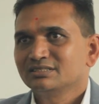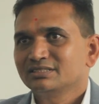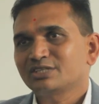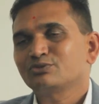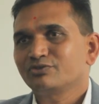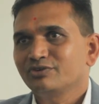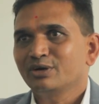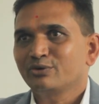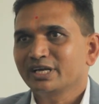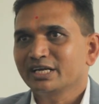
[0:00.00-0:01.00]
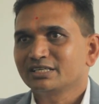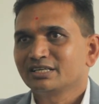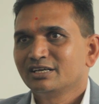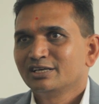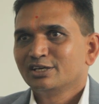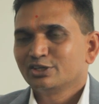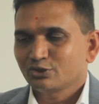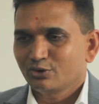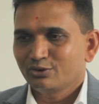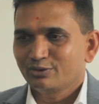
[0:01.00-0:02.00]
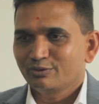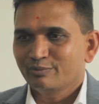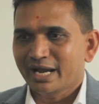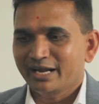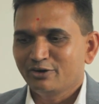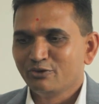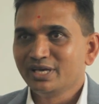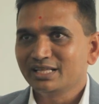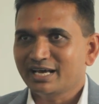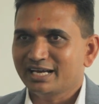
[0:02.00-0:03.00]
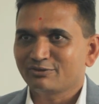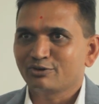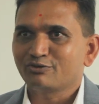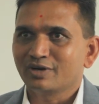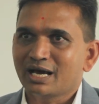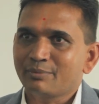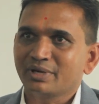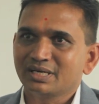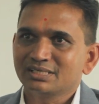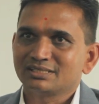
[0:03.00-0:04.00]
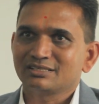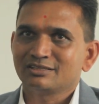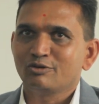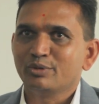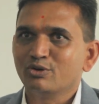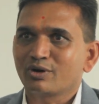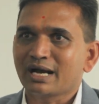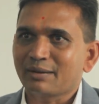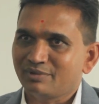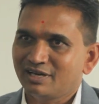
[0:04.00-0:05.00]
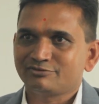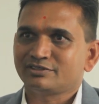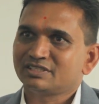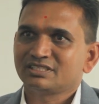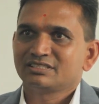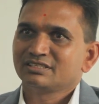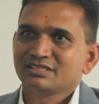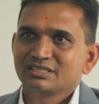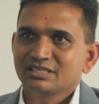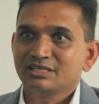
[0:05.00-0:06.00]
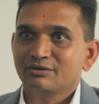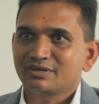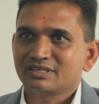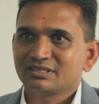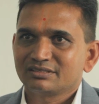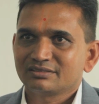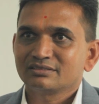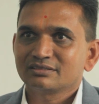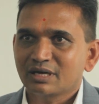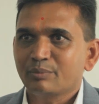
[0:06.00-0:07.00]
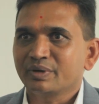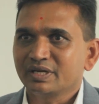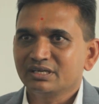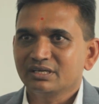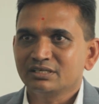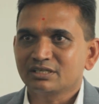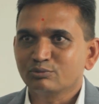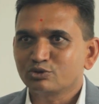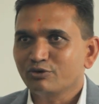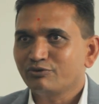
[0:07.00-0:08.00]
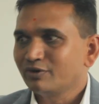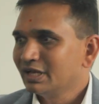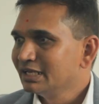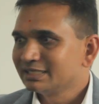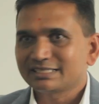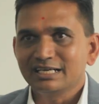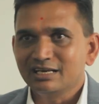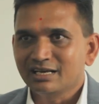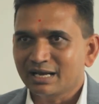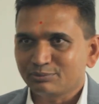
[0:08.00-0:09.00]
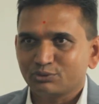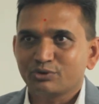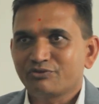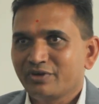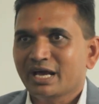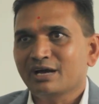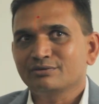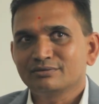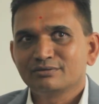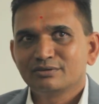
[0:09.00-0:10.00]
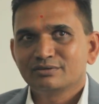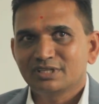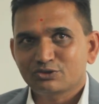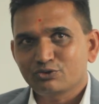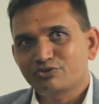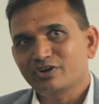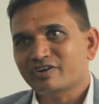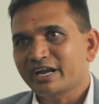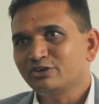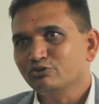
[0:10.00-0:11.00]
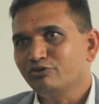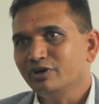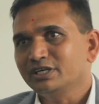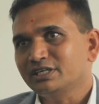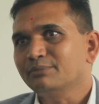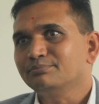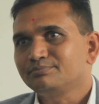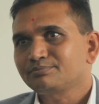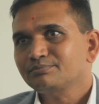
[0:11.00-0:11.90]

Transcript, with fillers: That's what we are looking at. So by doing that, what will happen is there will be no gap left in our company in terms of skill gaps what we have. That's what we are trying to fill it up.